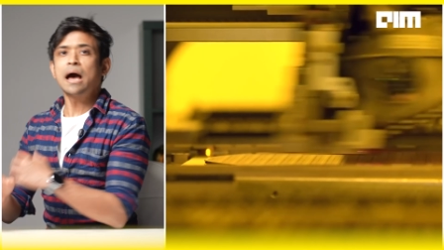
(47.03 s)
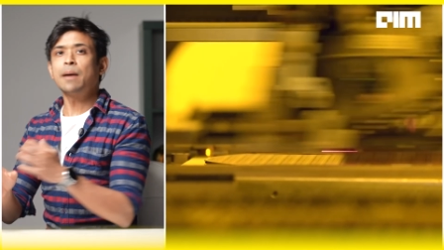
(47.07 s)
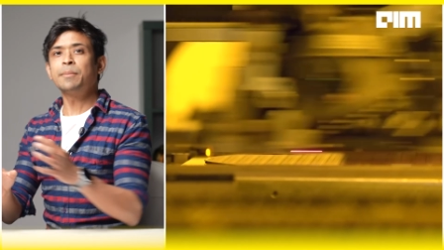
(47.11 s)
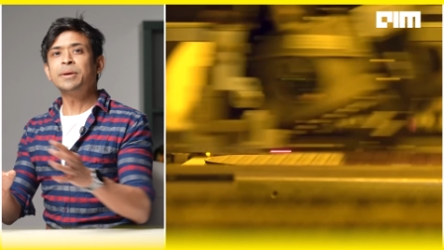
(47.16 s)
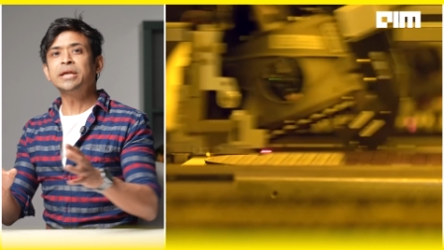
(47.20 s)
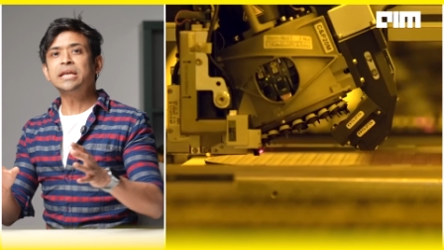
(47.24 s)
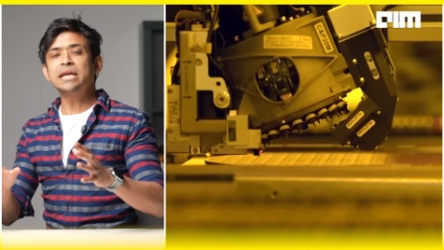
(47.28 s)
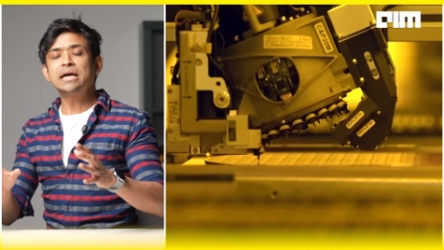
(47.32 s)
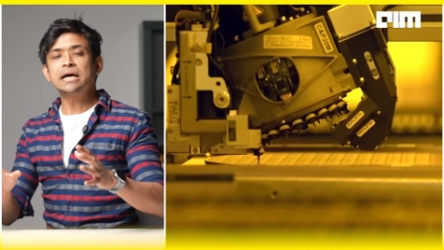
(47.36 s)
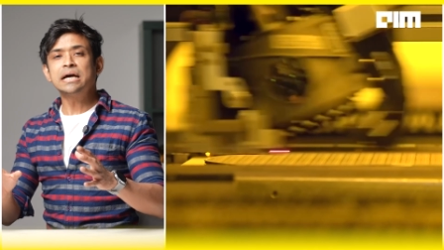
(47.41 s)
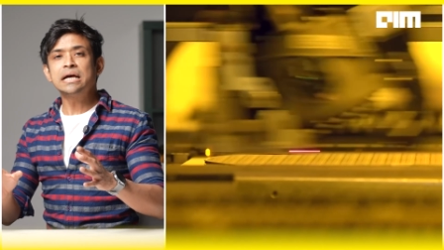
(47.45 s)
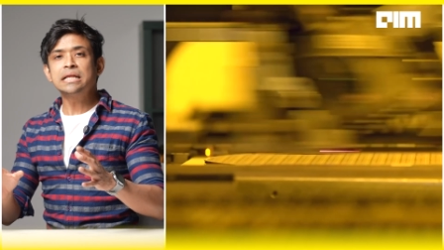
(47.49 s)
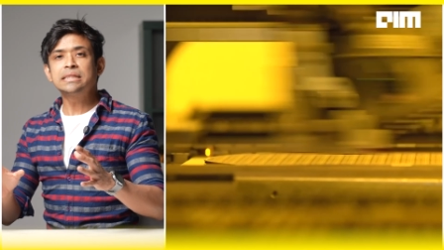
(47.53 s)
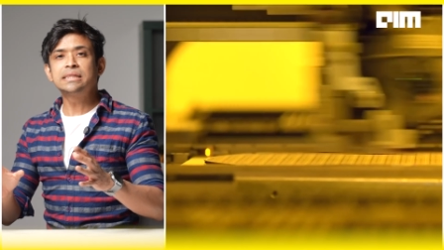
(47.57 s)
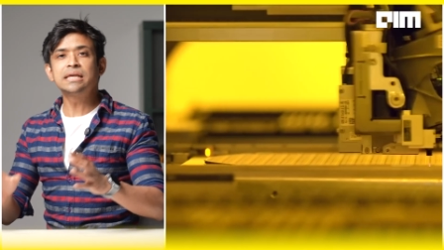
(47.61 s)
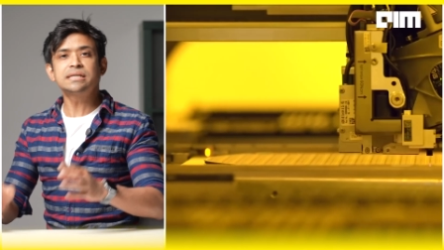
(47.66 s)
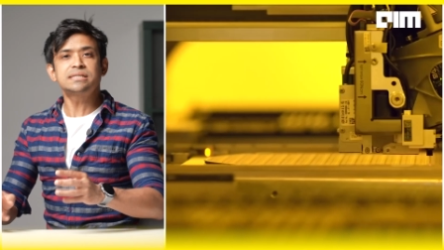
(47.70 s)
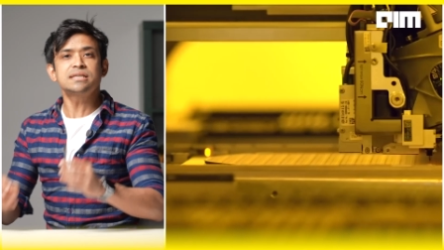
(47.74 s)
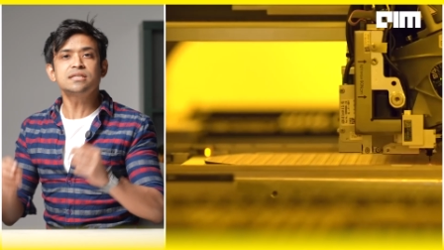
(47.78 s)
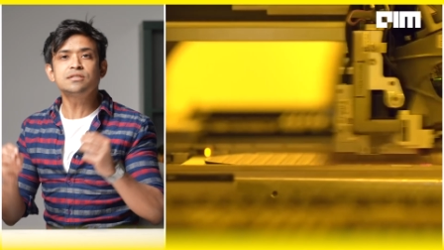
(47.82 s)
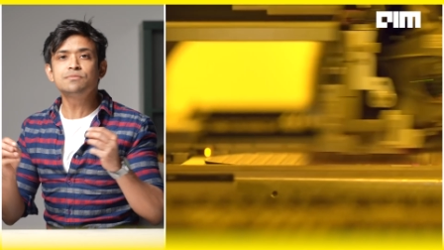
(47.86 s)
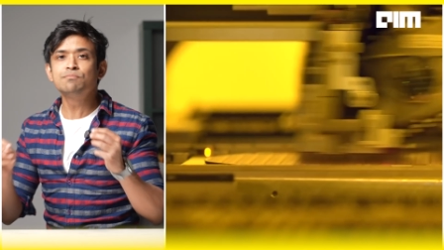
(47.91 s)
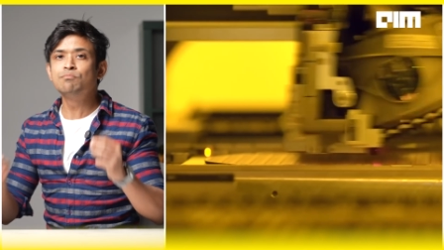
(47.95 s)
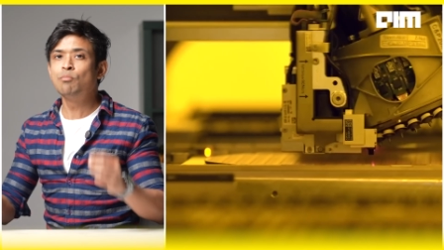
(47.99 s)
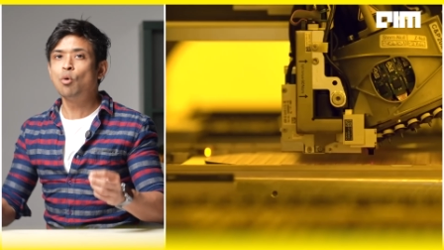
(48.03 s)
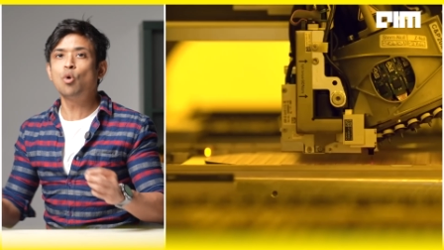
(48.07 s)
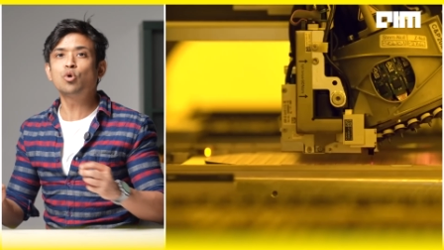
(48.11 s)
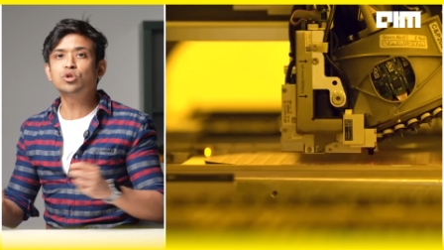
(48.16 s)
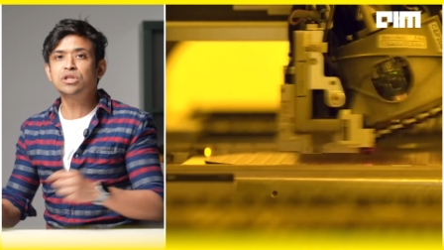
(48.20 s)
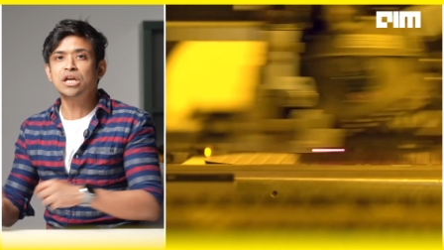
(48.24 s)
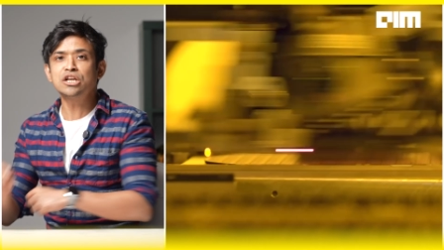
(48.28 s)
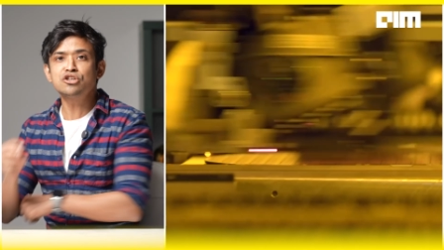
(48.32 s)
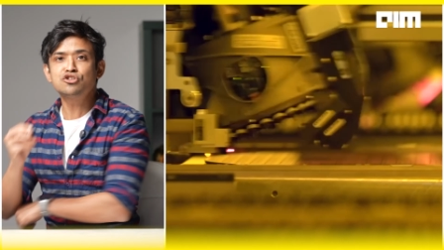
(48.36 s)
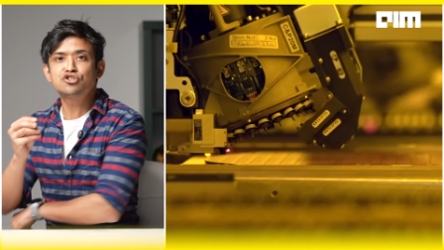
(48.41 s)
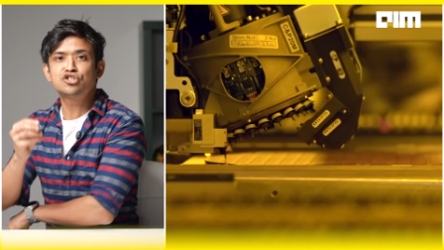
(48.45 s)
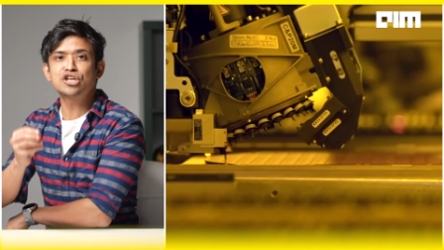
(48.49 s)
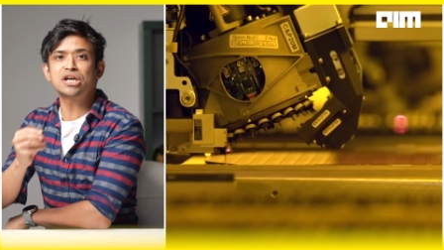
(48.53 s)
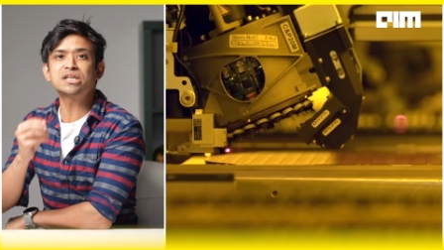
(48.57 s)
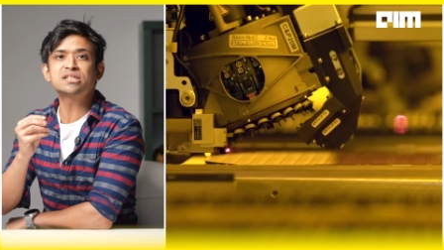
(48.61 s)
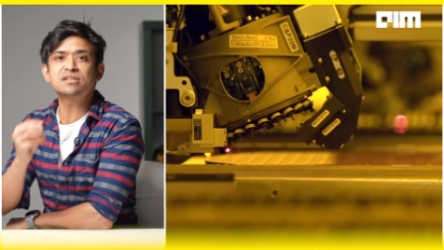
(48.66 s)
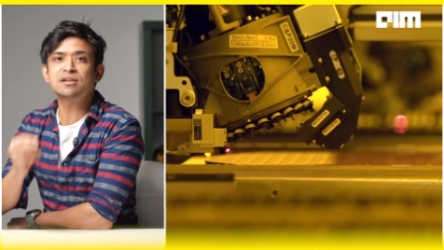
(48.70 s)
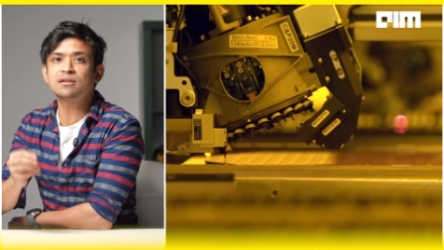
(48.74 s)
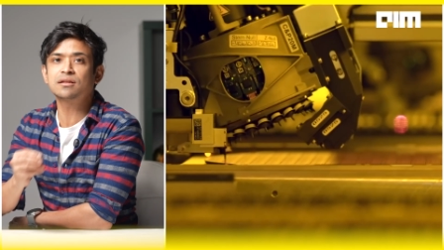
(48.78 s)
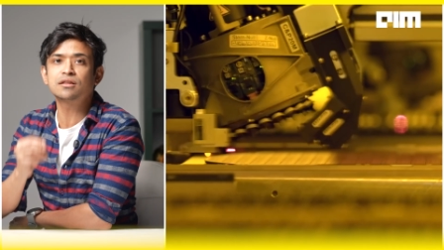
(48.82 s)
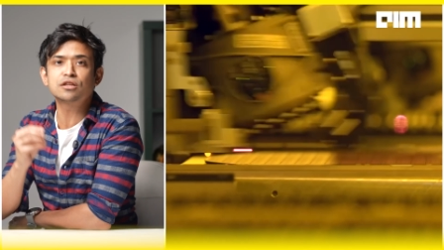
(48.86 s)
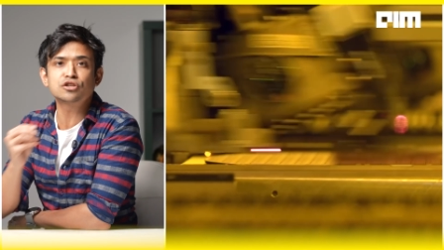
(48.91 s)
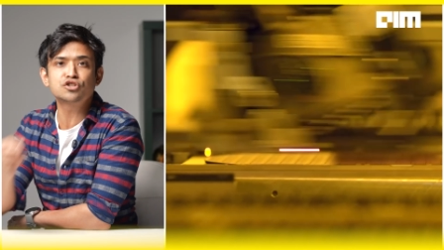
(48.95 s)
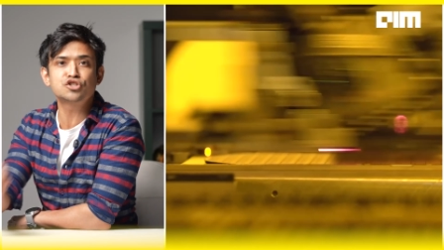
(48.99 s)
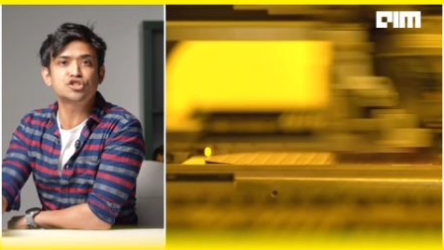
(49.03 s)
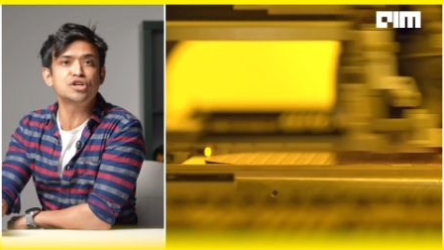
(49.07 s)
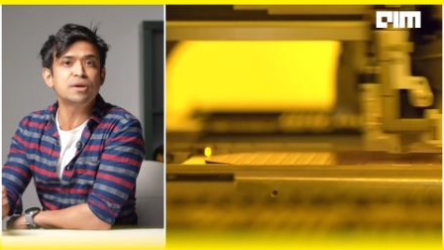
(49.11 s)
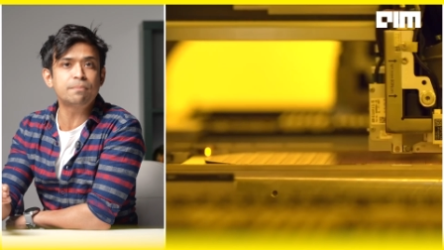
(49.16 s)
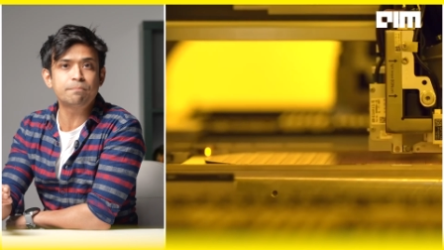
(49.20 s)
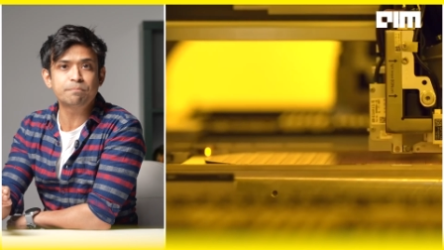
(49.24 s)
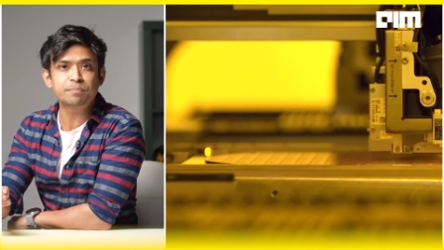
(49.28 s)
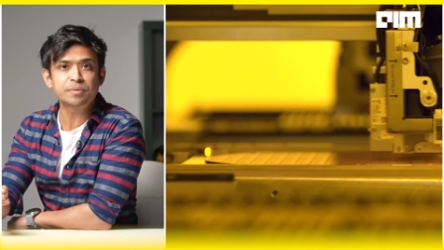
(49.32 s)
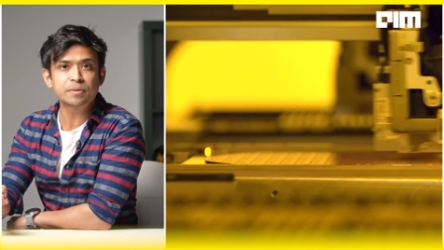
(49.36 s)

I mean, this is more than just another chip.